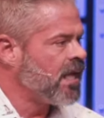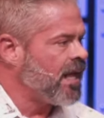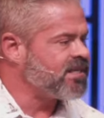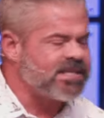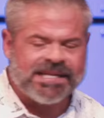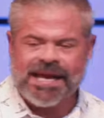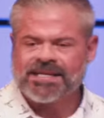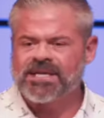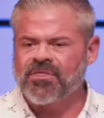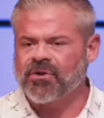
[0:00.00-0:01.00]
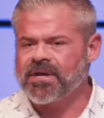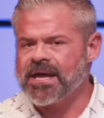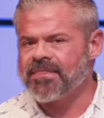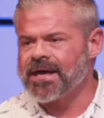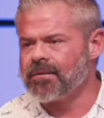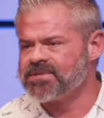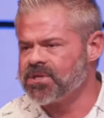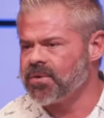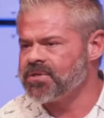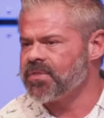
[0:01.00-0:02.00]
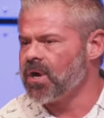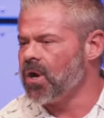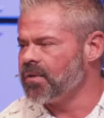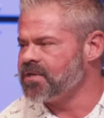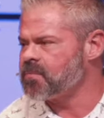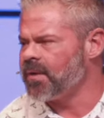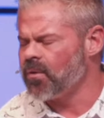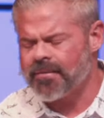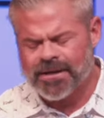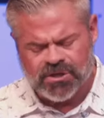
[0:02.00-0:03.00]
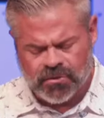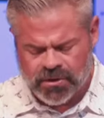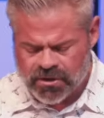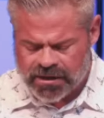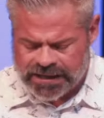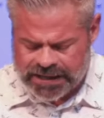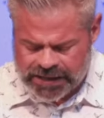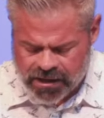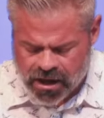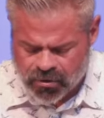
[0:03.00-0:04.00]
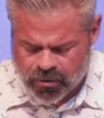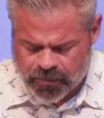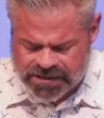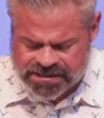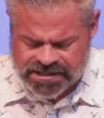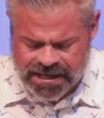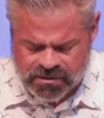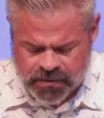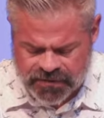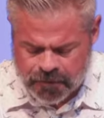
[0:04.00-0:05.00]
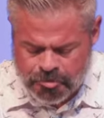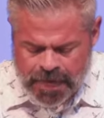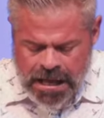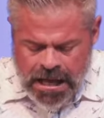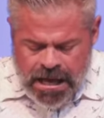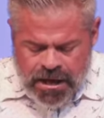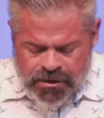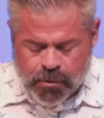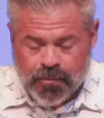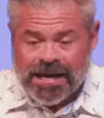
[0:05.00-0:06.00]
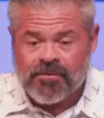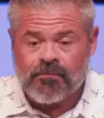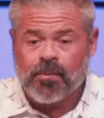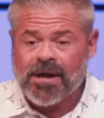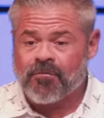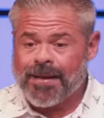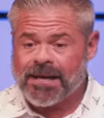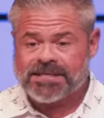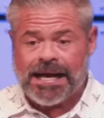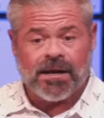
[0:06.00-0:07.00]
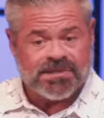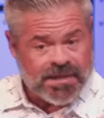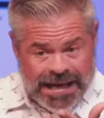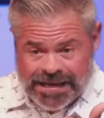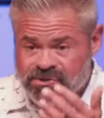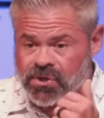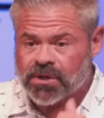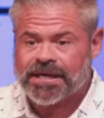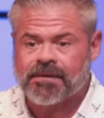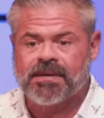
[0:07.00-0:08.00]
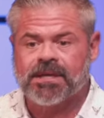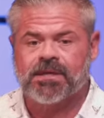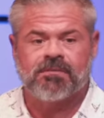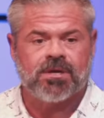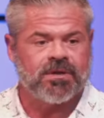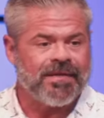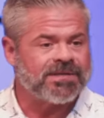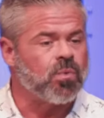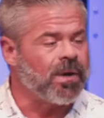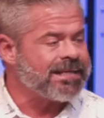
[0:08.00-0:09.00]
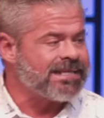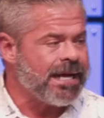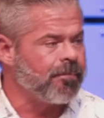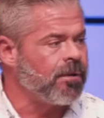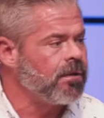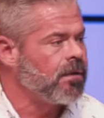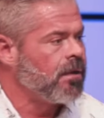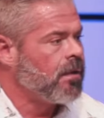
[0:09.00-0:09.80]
And it says in Acts 10 38 that God was anointed with the Holy Spirit and went about doing good and healing all who were oppressed because God was with him. So breaking bread from house to house, it certainly can mean communion. That's one example.